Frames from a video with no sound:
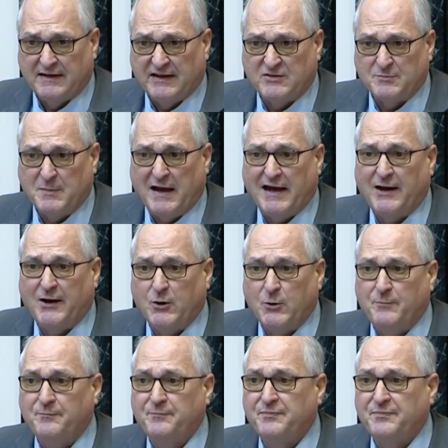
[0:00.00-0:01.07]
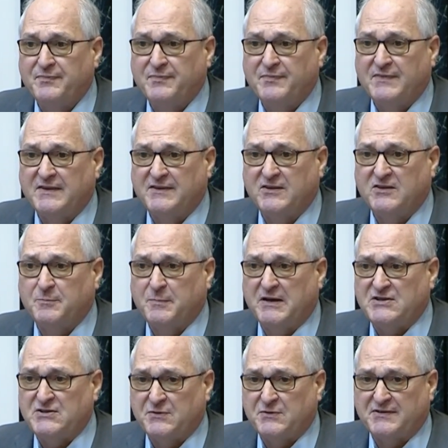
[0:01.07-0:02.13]
It's my hope that this
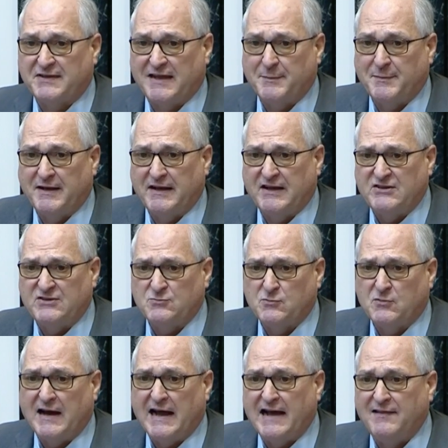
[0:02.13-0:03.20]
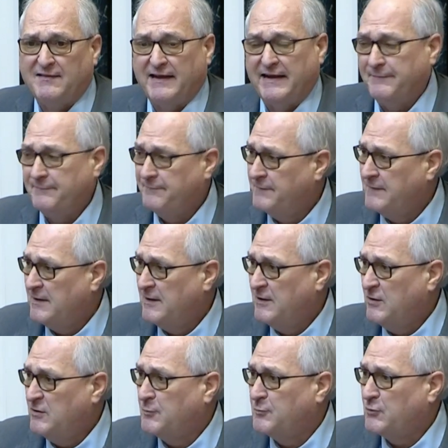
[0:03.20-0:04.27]
special examination will highlight
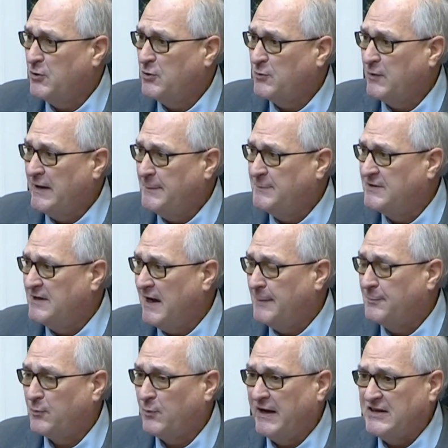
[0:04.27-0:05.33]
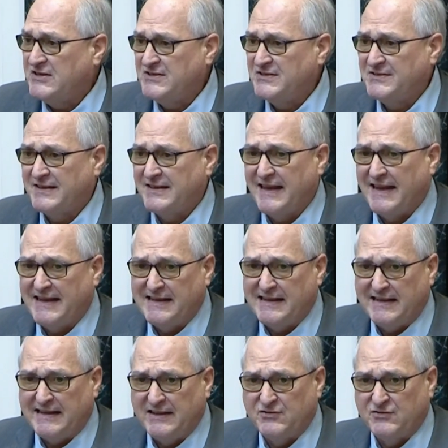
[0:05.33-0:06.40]
the programs and operations that
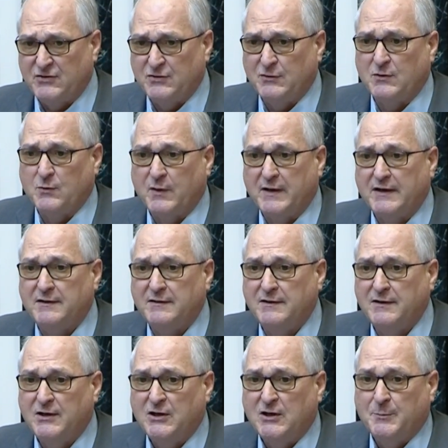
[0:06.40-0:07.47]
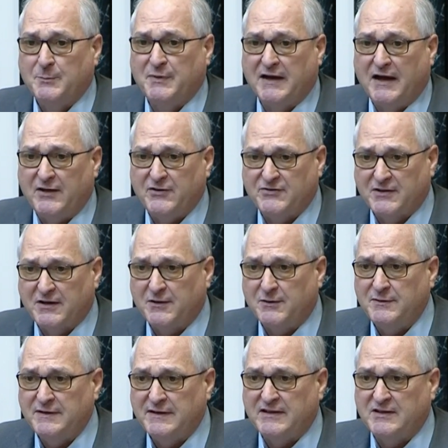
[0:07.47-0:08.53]
KDE is doing well, but
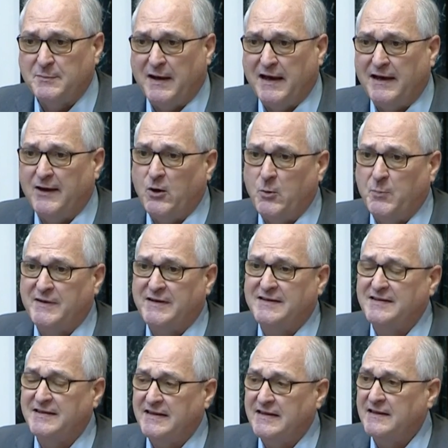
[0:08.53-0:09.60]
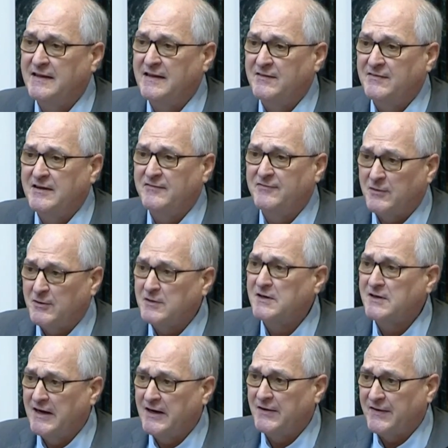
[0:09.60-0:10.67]
also it's my hope and intent that if there
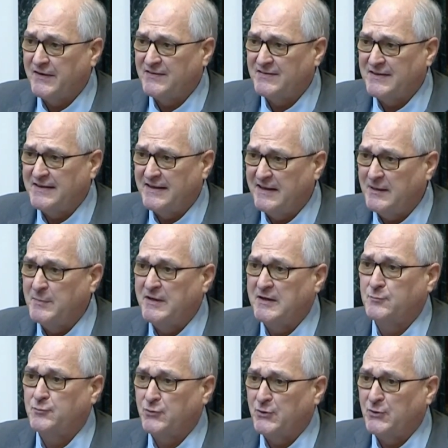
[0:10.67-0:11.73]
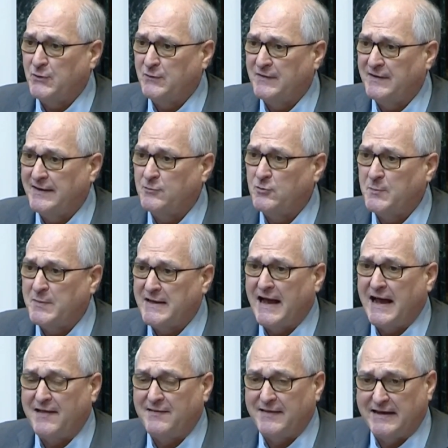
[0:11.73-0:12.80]
are areas that need to be improved, that it will be
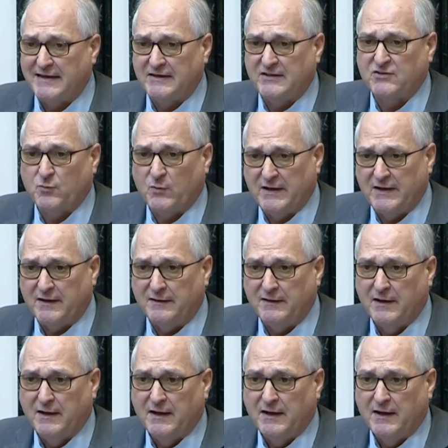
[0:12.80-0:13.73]
highlighted as well.